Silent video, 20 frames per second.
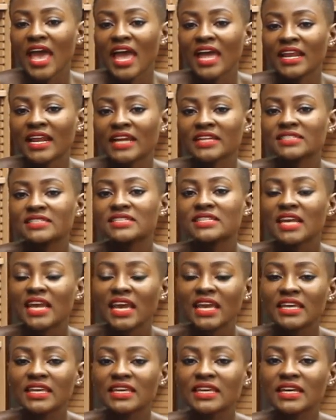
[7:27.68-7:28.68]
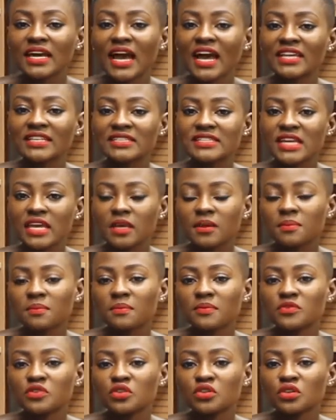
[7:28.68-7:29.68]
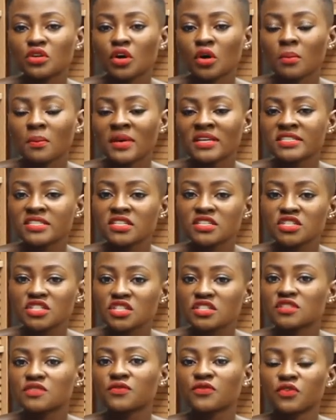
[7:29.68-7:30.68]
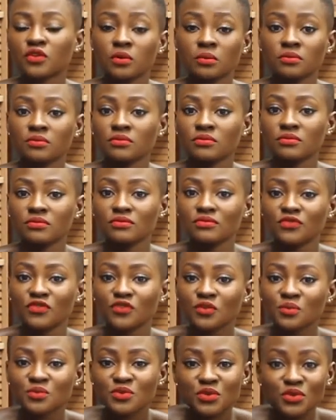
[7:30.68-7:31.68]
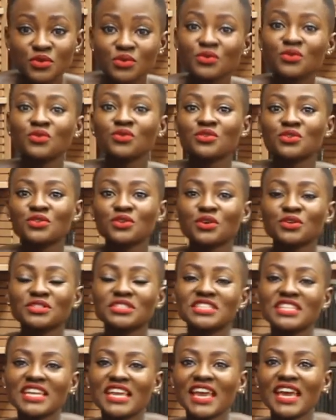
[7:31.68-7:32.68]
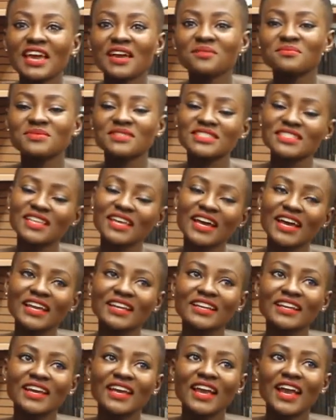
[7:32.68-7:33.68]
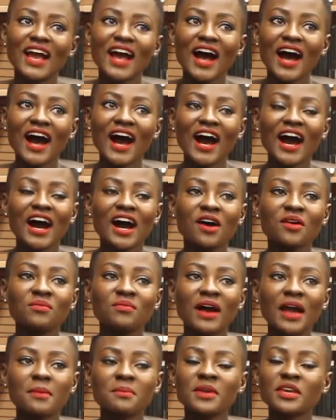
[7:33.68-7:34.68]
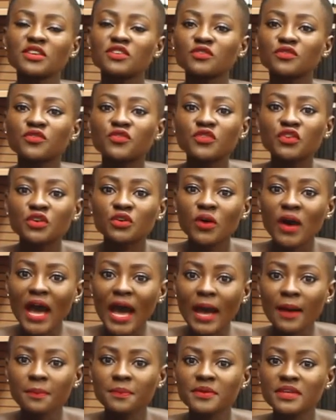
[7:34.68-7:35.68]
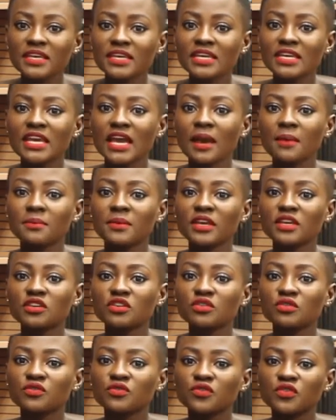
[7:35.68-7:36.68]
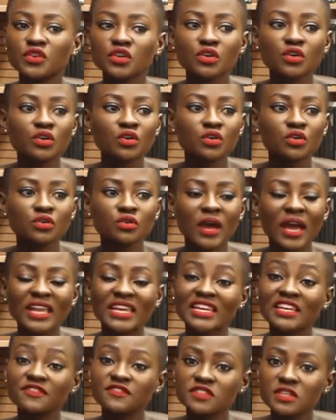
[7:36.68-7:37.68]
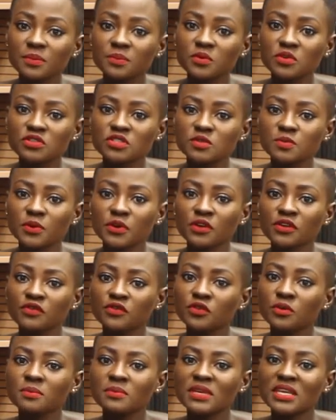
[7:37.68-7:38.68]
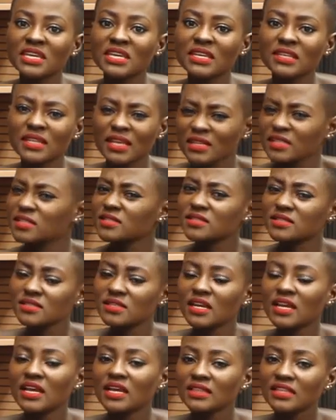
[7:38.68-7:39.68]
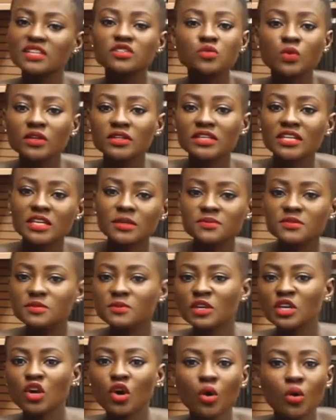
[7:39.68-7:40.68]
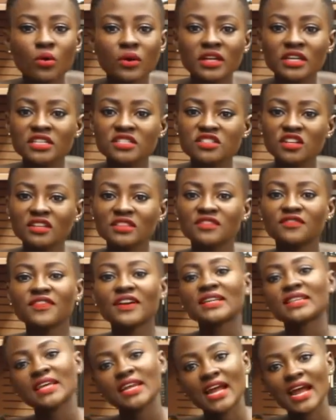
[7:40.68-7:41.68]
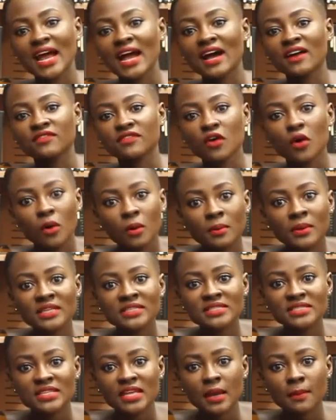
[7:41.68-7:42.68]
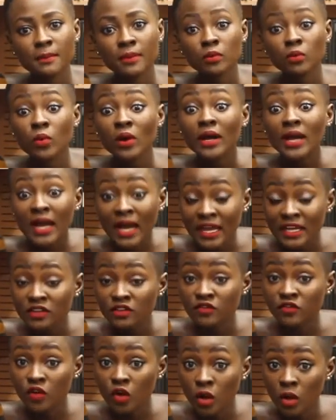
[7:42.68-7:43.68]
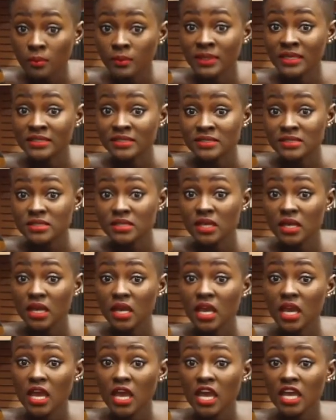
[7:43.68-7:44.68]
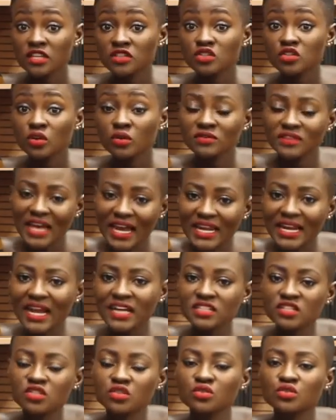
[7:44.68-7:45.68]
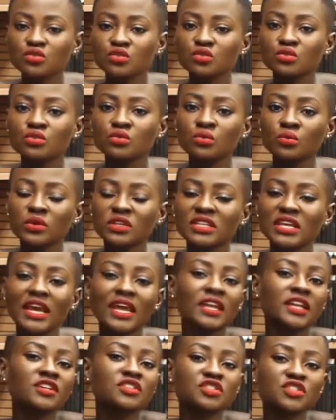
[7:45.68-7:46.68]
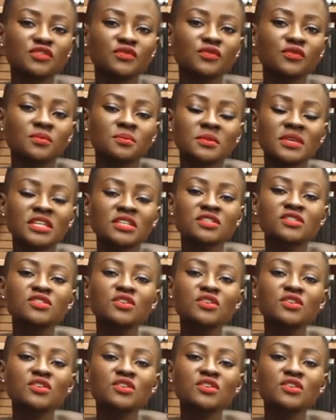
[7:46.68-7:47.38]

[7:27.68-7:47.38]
And I take, I take, you know, messages from, from you, you know, DMs that, um, I make you feel happy. I make you feel. I lift up your spirit. For me, that's that's what keeps me going. It's not the fact that I have comments there, but what kind of comments. And so that has to do with energy for me.